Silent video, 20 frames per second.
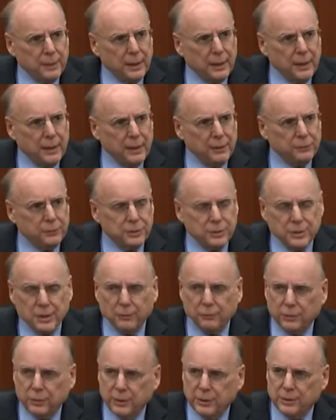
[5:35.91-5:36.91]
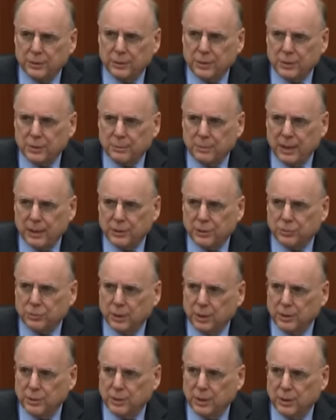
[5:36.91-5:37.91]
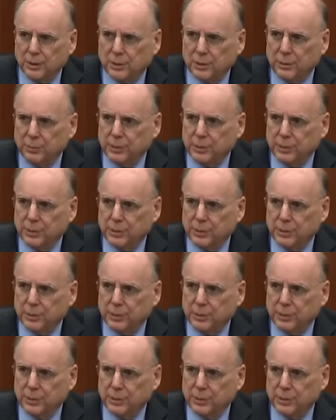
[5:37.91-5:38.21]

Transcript: And after several years as a magistrate judge,